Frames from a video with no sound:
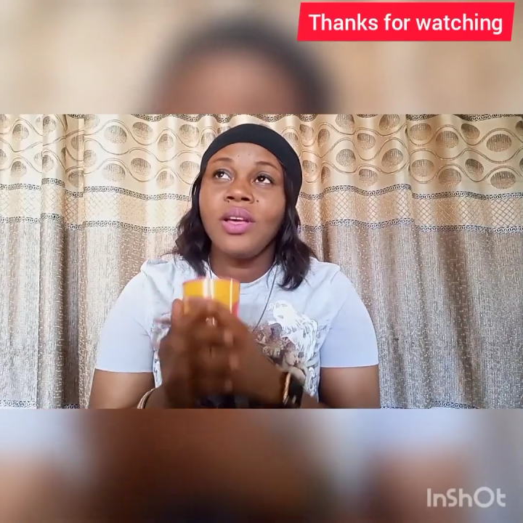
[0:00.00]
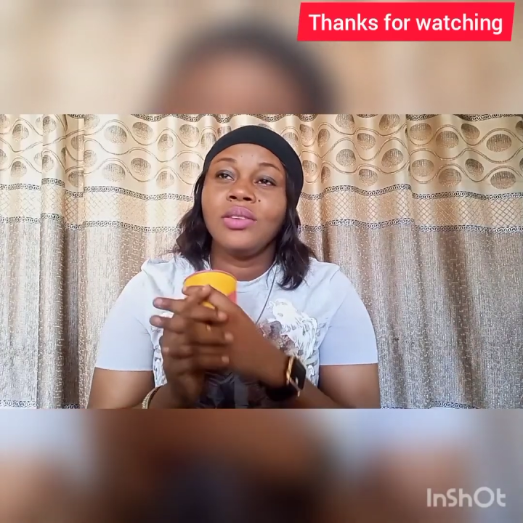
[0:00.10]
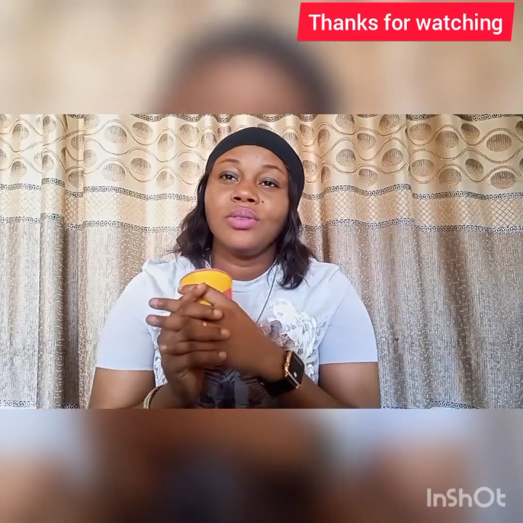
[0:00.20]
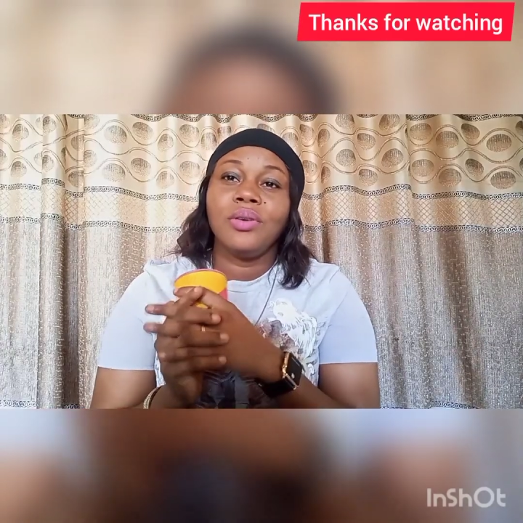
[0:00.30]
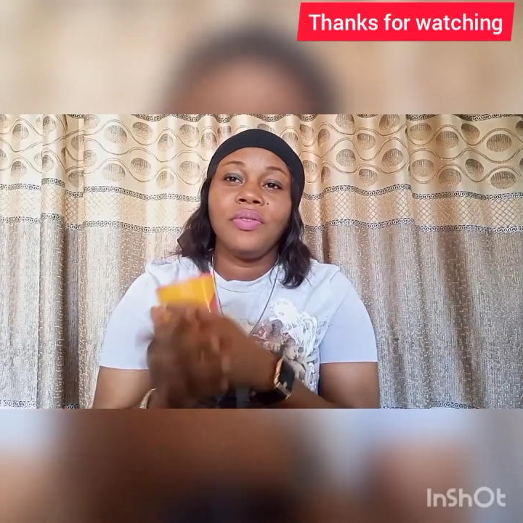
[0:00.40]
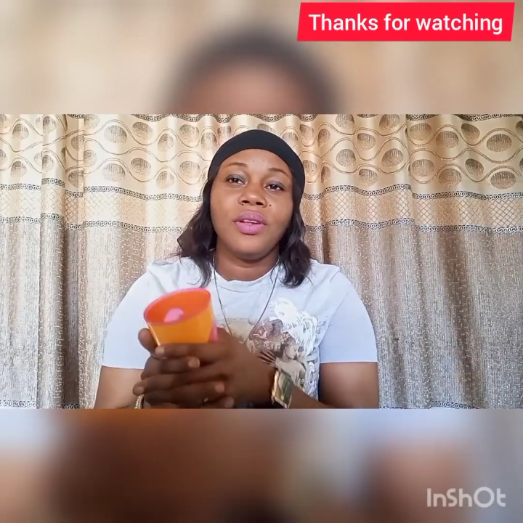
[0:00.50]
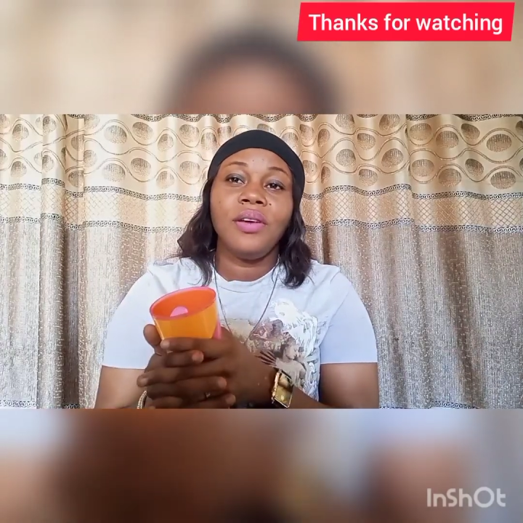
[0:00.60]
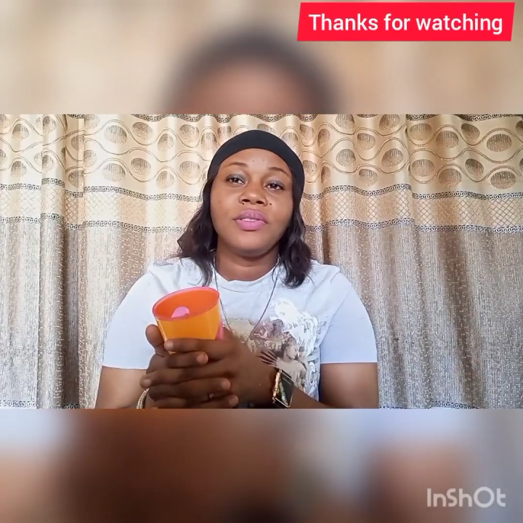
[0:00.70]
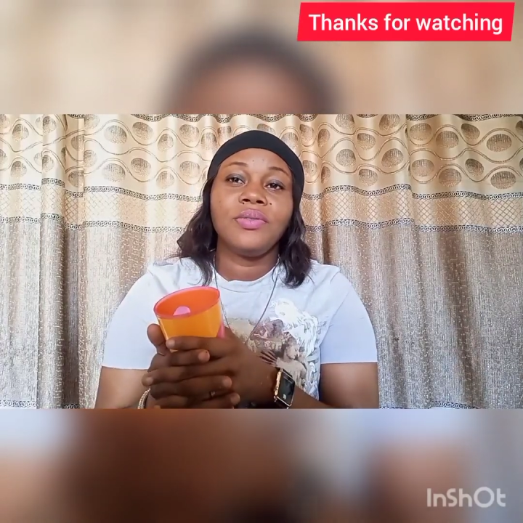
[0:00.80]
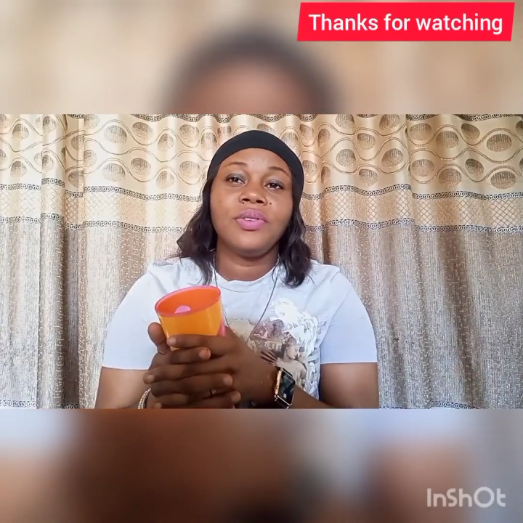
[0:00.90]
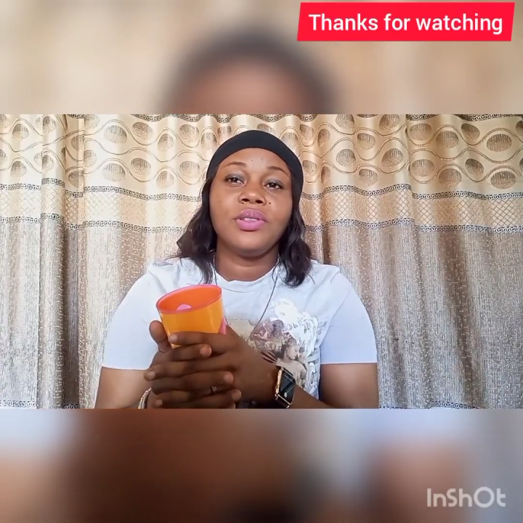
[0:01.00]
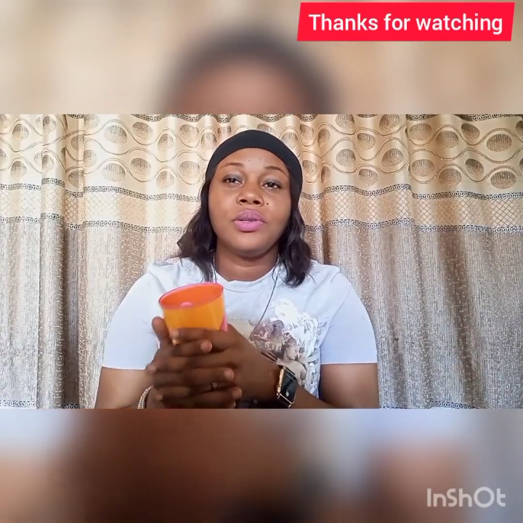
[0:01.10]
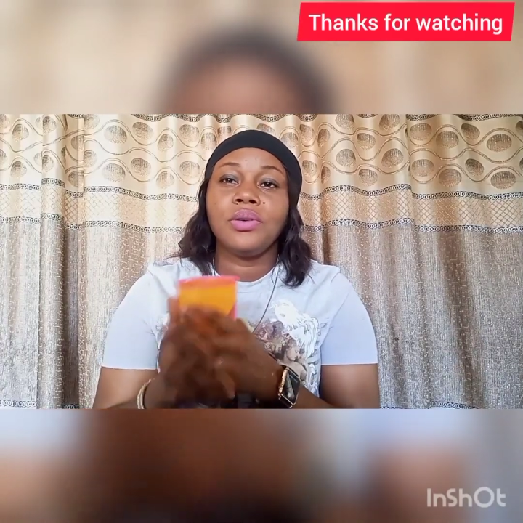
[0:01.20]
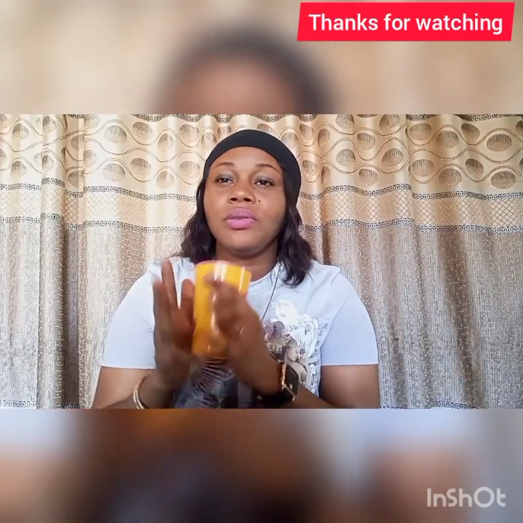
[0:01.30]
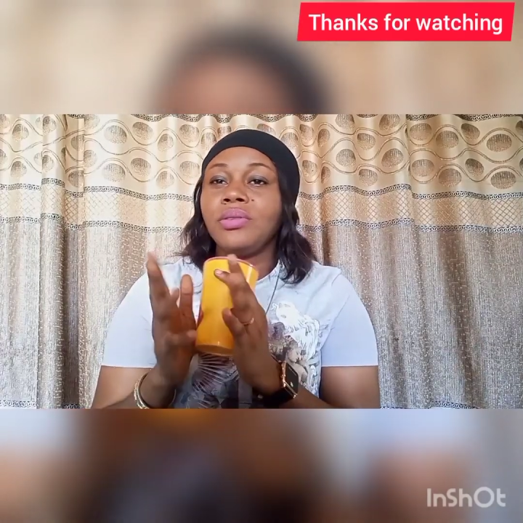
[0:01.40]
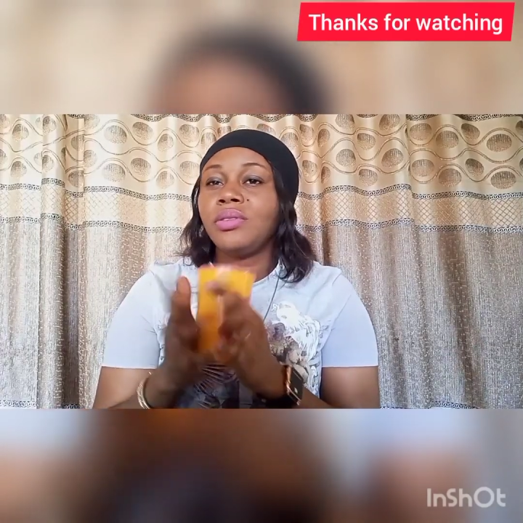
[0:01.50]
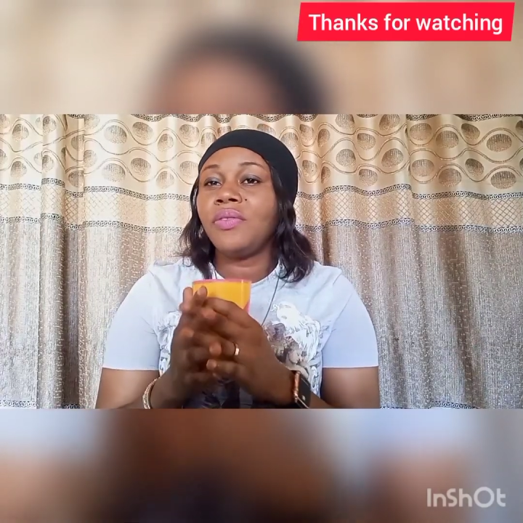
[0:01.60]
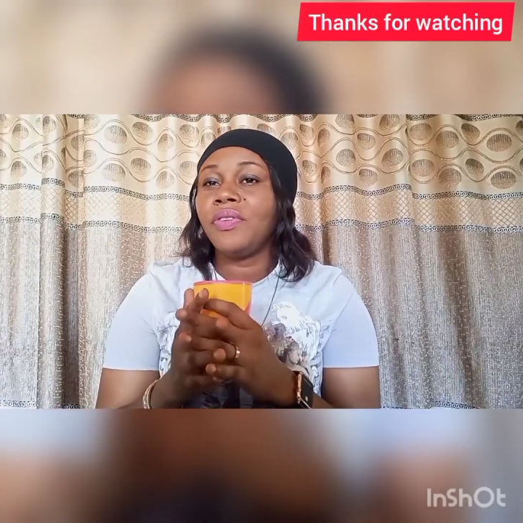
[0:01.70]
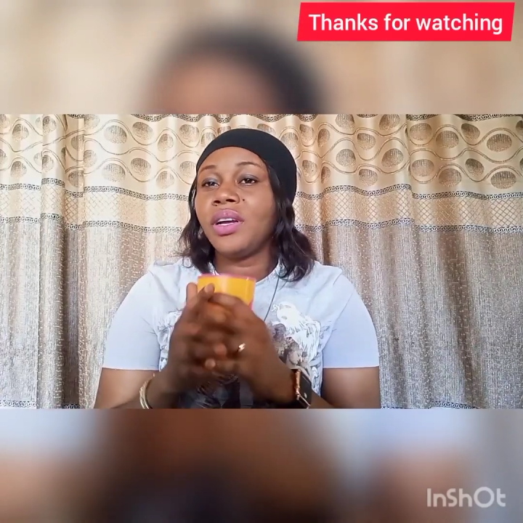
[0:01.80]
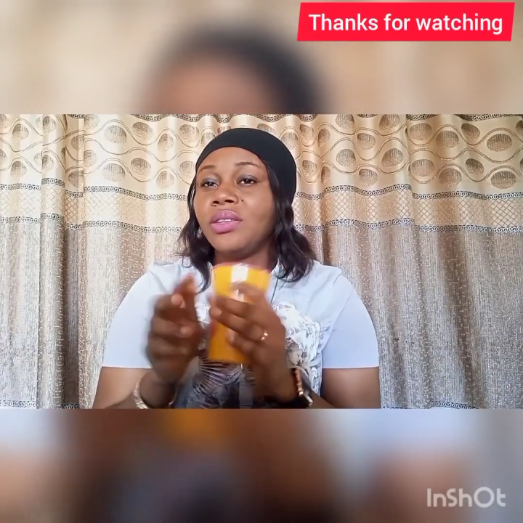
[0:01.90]
So if you love the video,
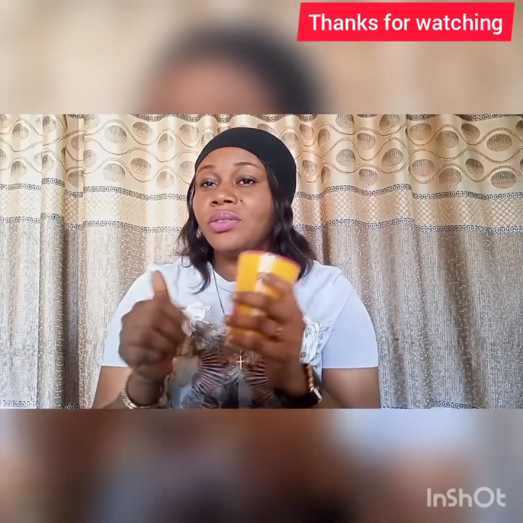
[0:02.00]
don't forget